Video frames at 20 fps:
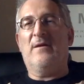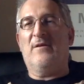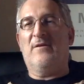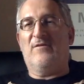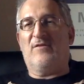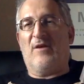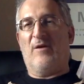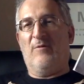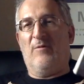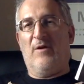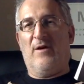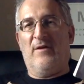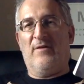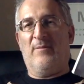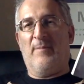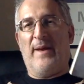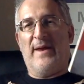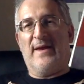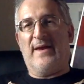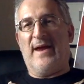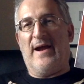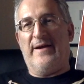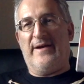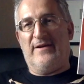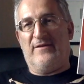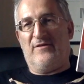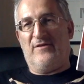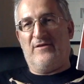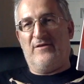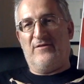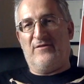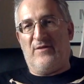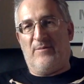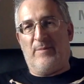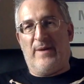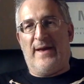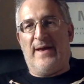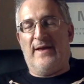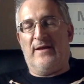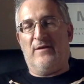So uh, the main character is a
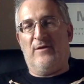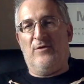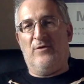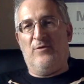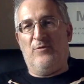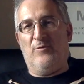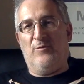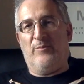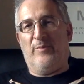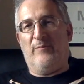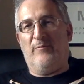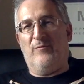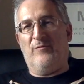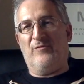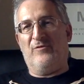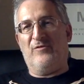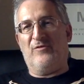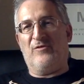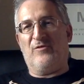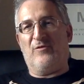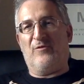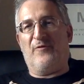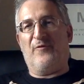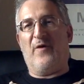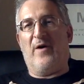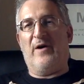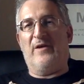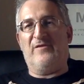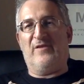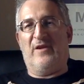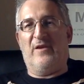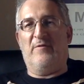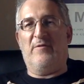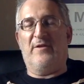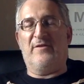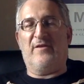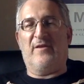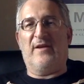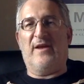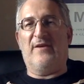man who sort of fires in a
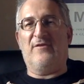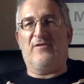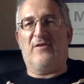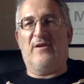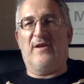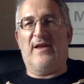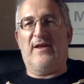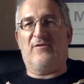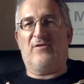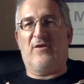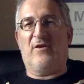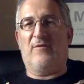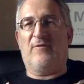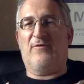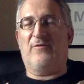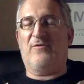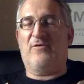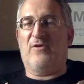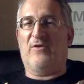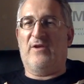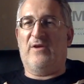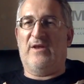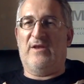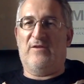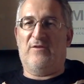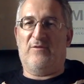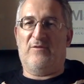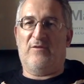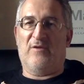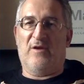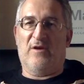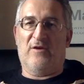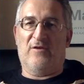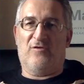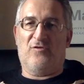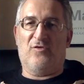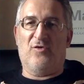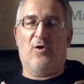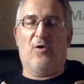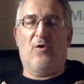resignation letter to his uh,
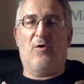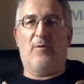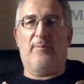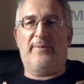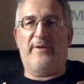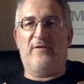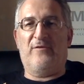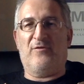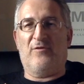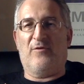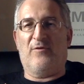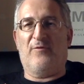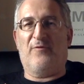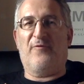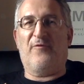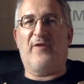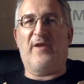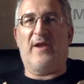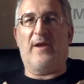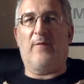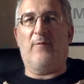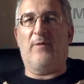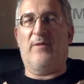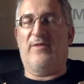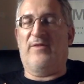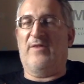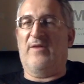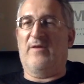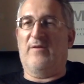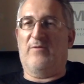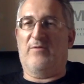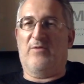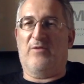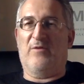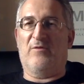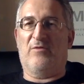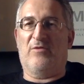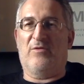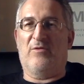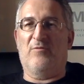job. He's sort of fed up with the,
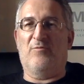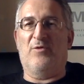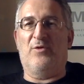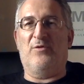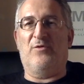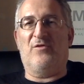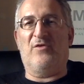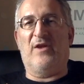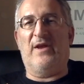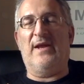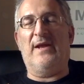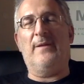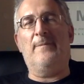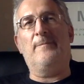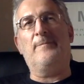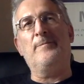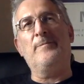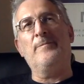the, the, routine.